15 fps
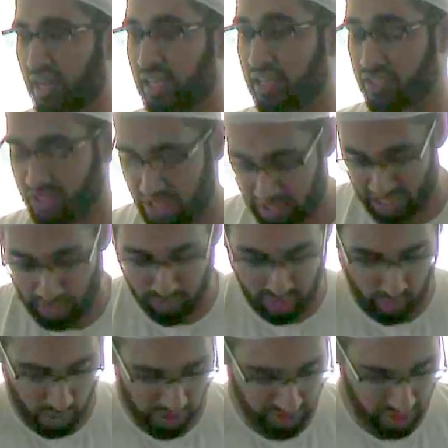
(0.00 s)
And there's an example
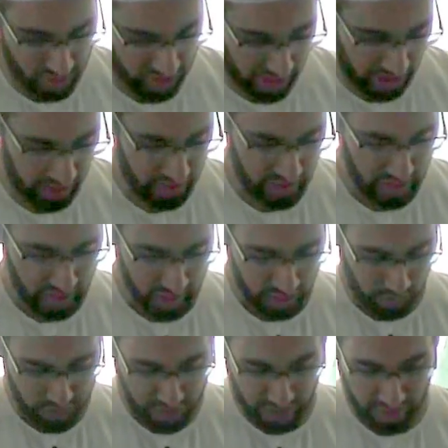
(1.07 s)
I wanted to share.
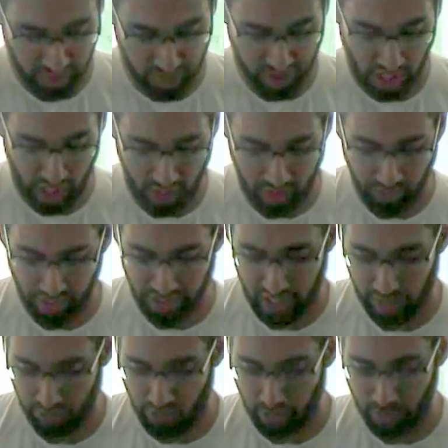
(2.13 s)
There was another scholar by the
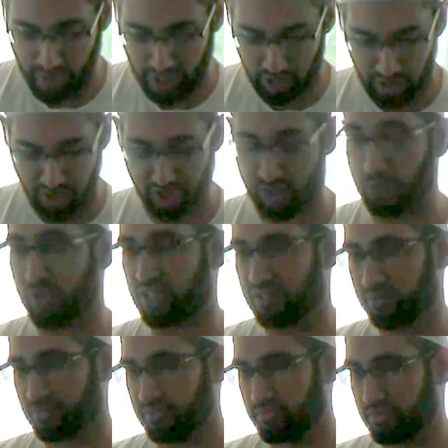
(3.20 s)
name of Abu Bakr al-Shibri.
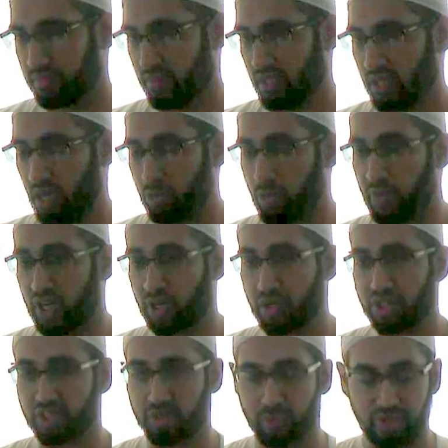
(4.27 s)
Abu Bakr
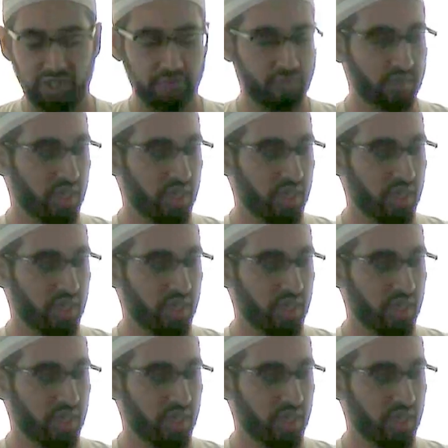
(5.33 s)
al-Shibri.